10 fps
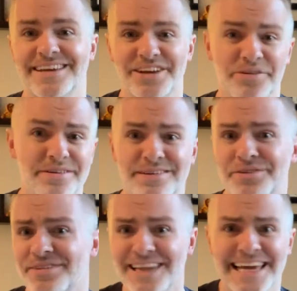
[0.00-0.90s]
you know, it
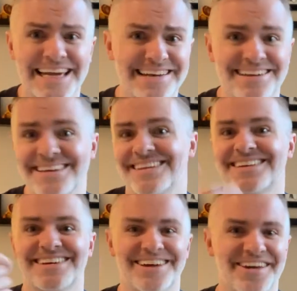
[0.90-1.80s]
was late,
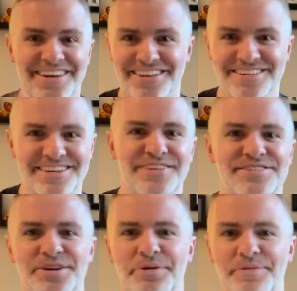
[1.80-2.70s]
all that other stuff.
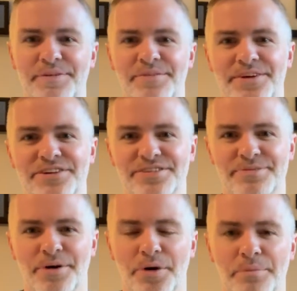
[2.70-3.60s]
So here's
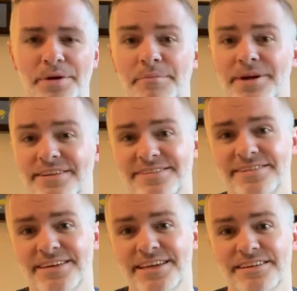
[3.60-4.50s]
some hope, but it's,
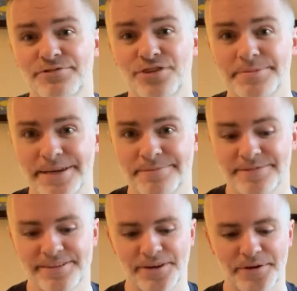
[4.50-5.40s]
it's a freebie.
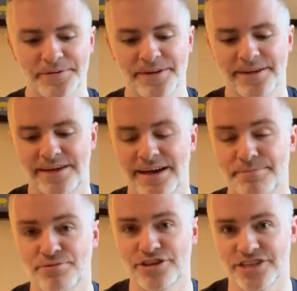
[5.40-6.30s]
So I
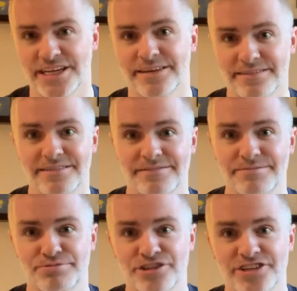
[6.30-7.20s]
appreciate,
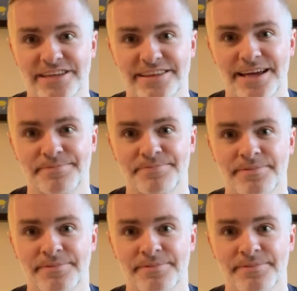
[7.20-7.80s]
appreciate that.